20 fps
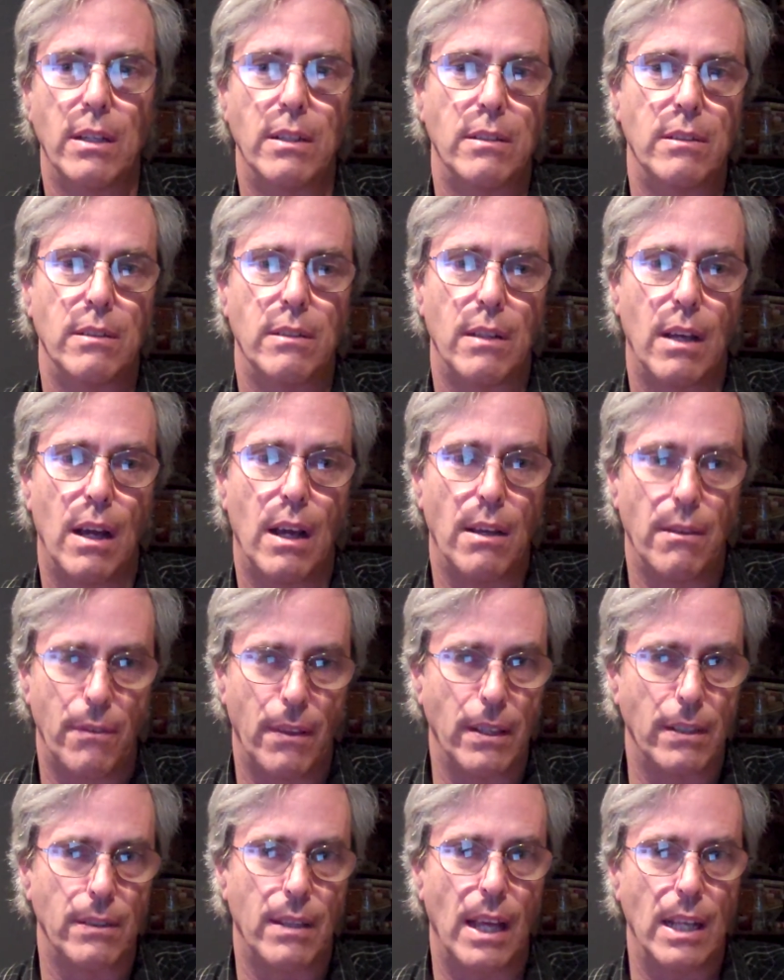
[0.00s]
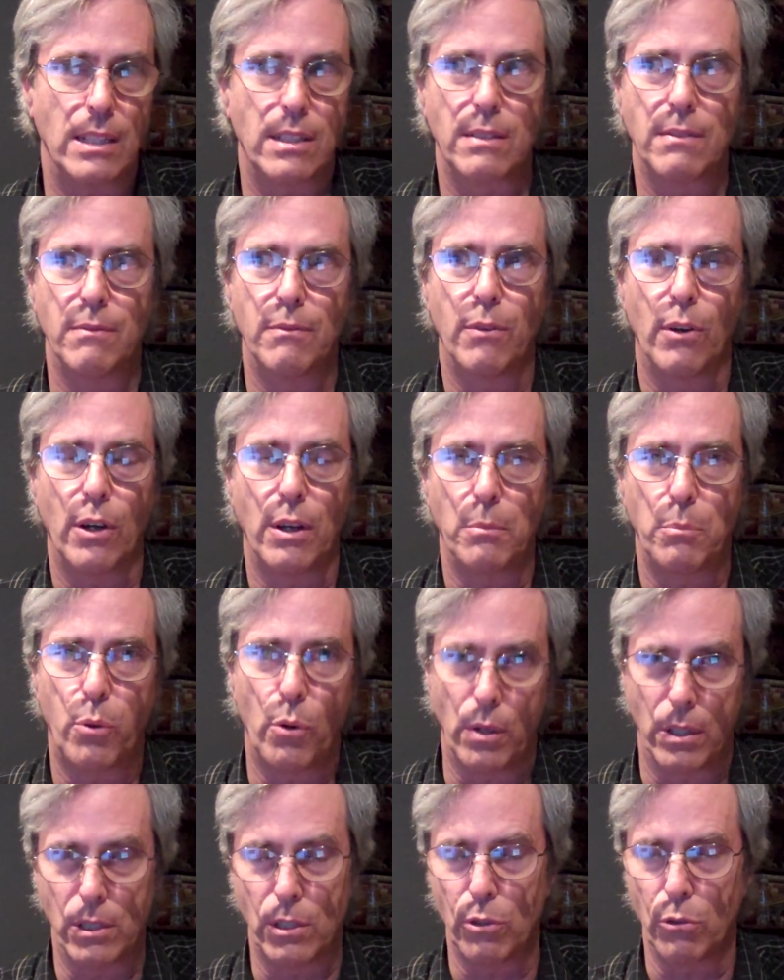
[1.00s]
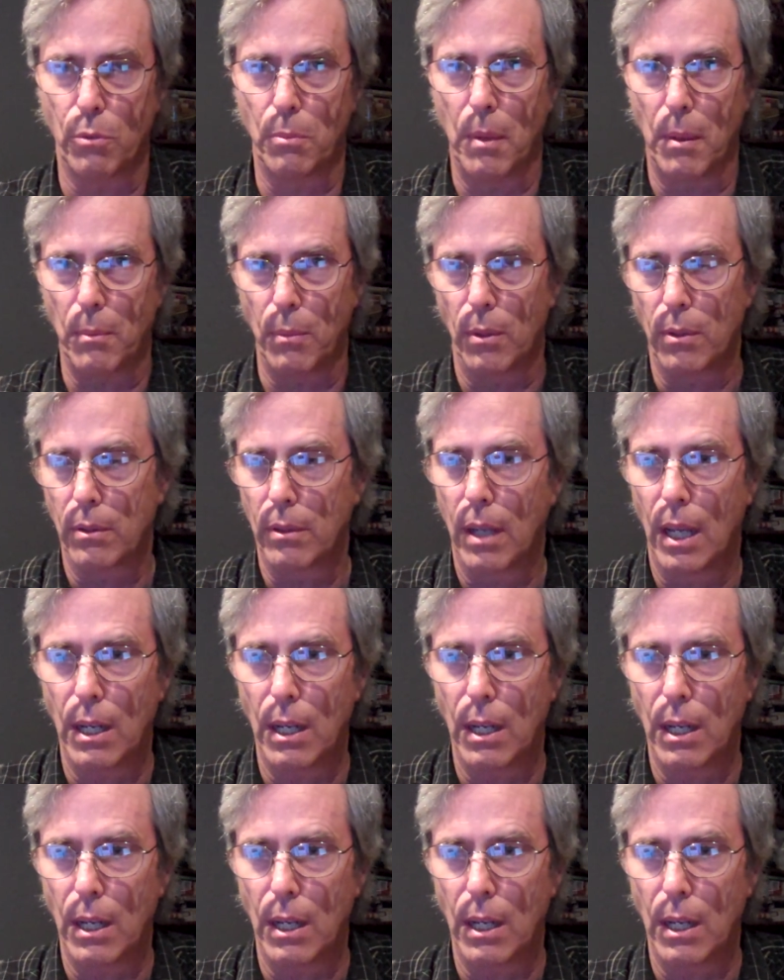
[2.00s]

And I think that's very important to remember.